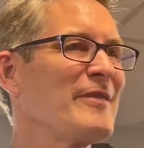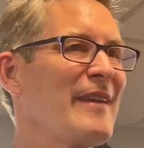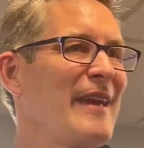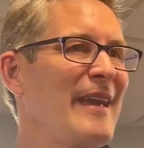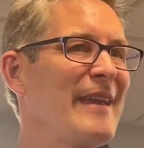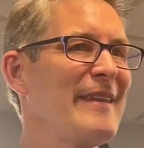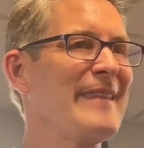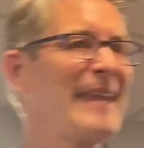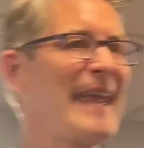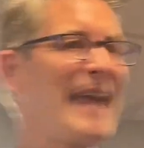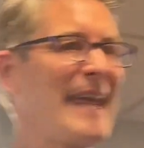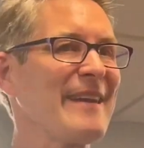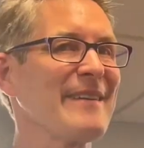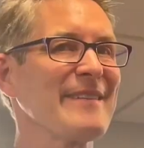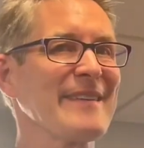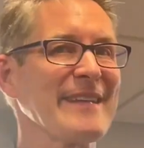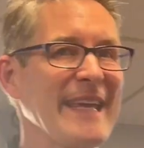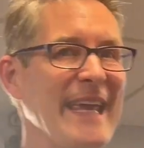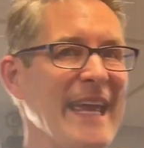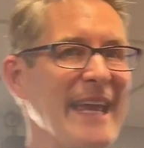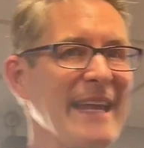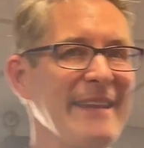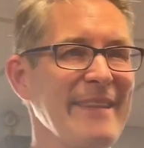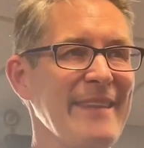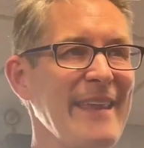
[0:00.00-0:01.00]
and
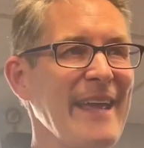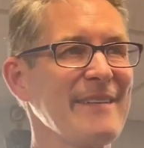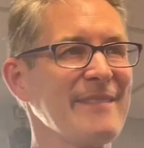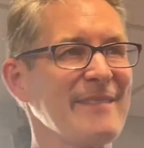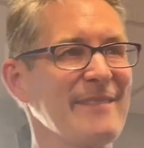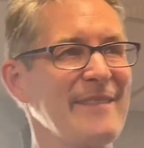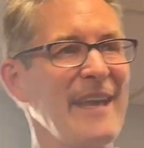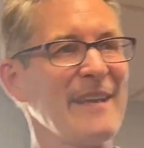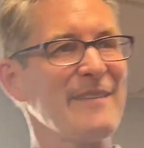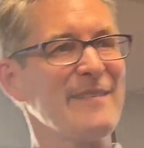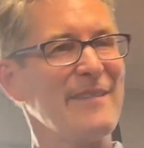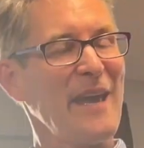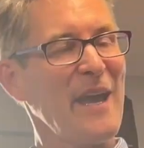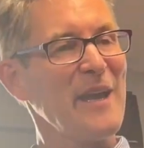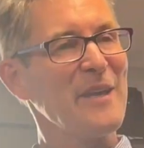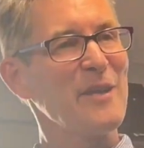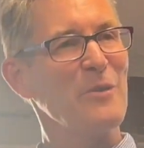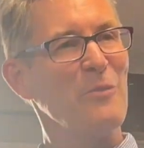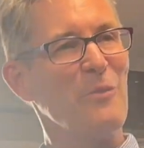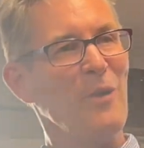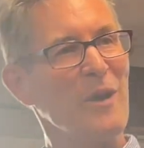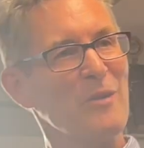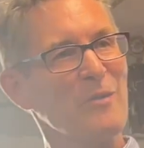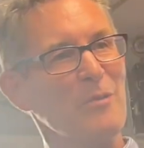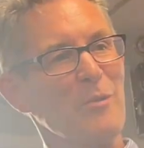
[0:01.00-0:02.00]
that's how you
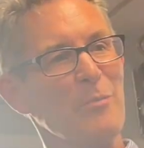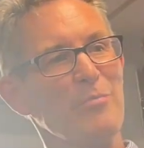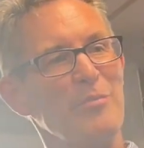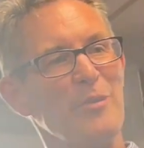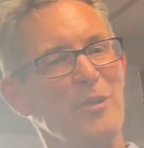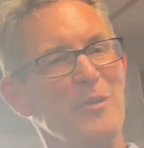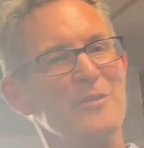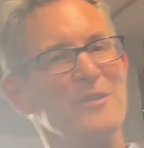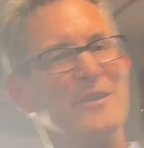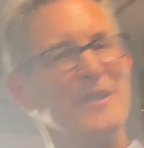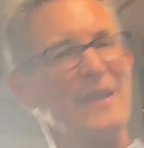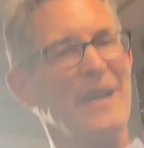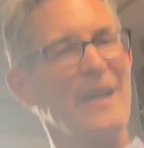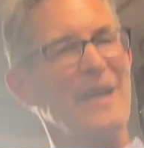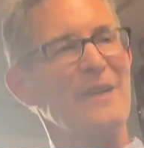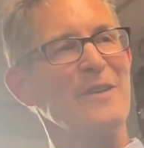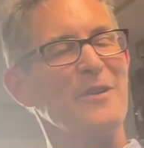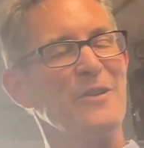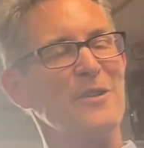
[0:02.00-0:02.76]
want to approach a lender.